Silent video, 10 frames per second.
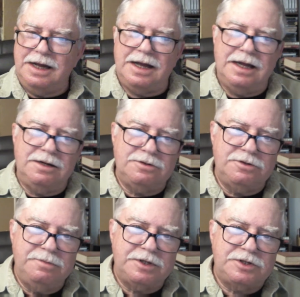I don't
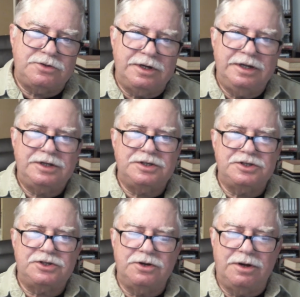do mixed drinks, and
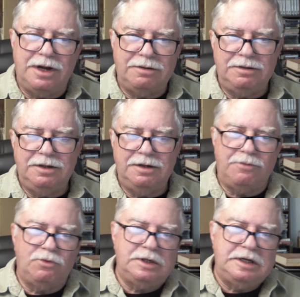so
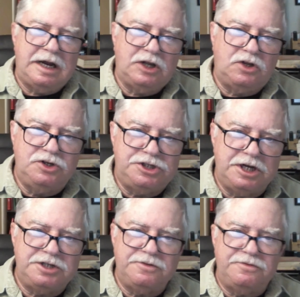I'm really not a good
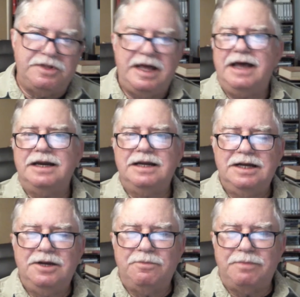judge of that.
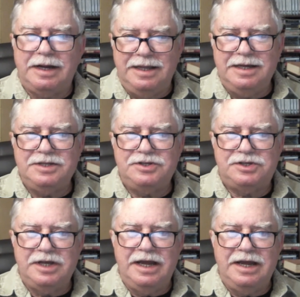But I can
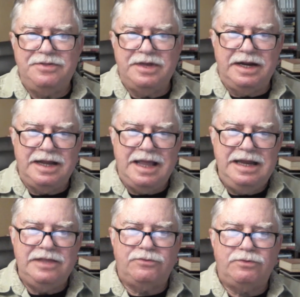say that at
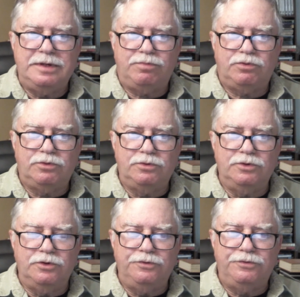83
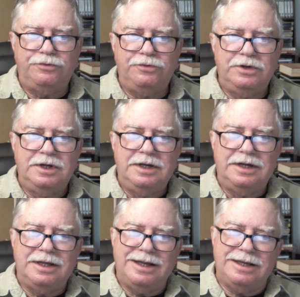proof,
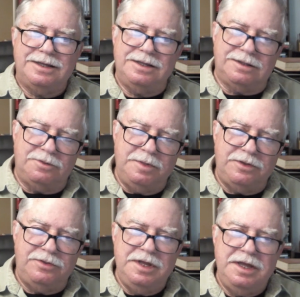a little bit
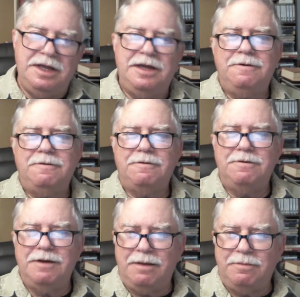thin,
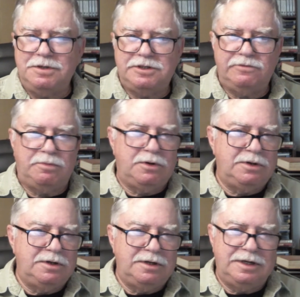not much of a
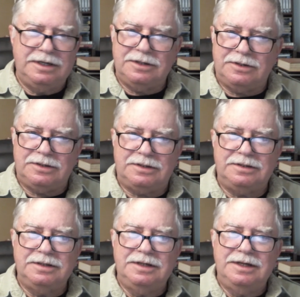burn at all,
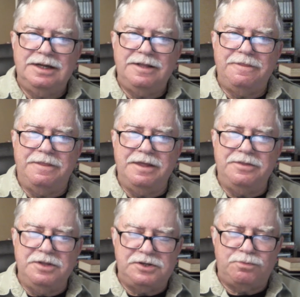that
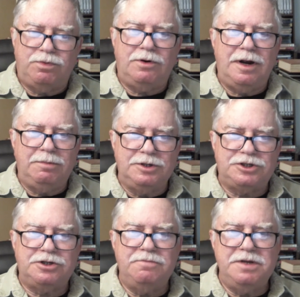this probably
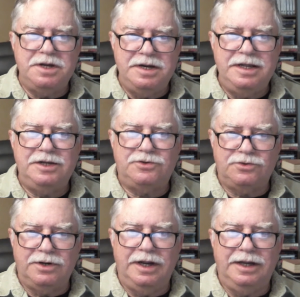should be a neat
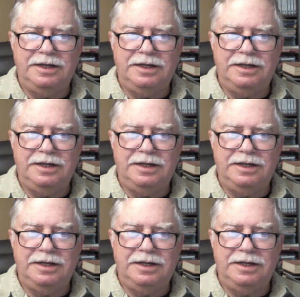drink.